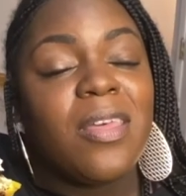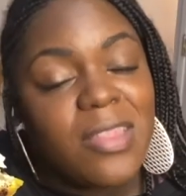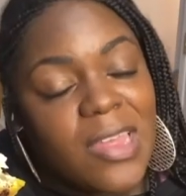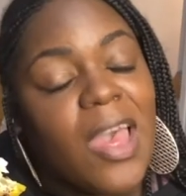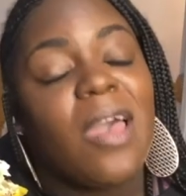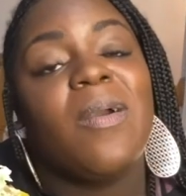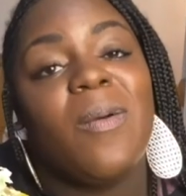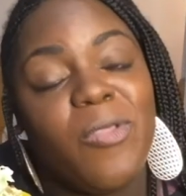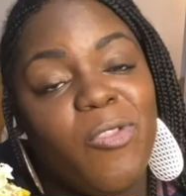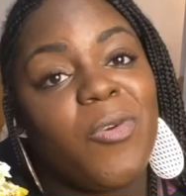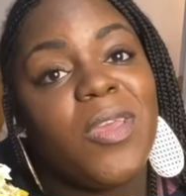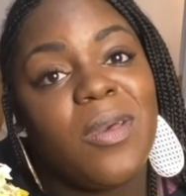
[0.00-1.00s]
Taco
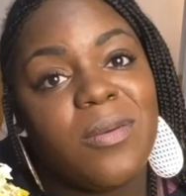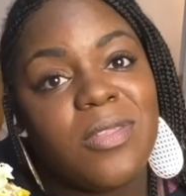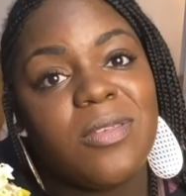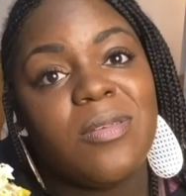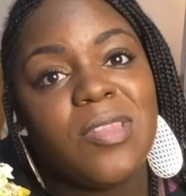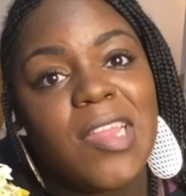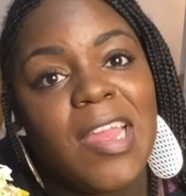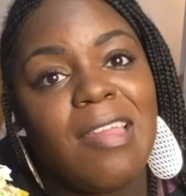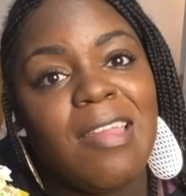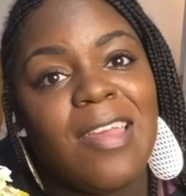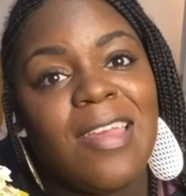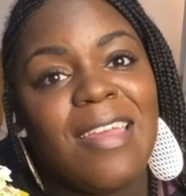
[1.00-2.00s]
3O Tuesday.
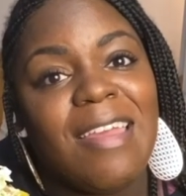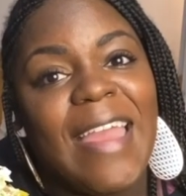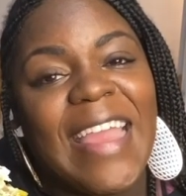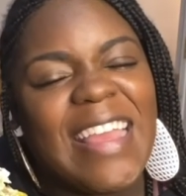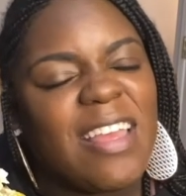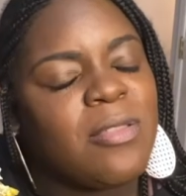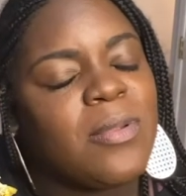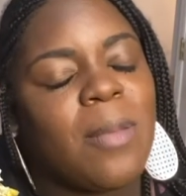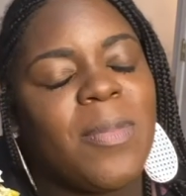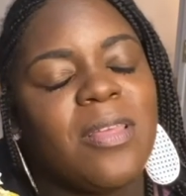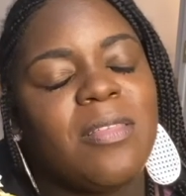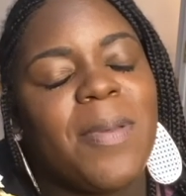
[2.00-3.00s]
And guess what I'm
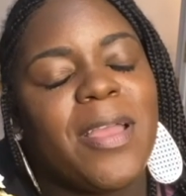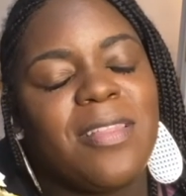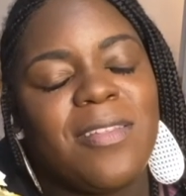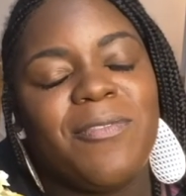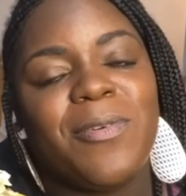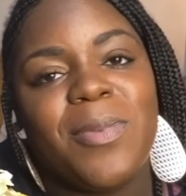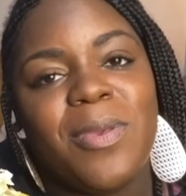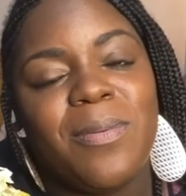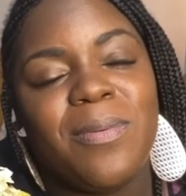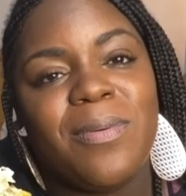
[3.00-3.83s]
expecting from you?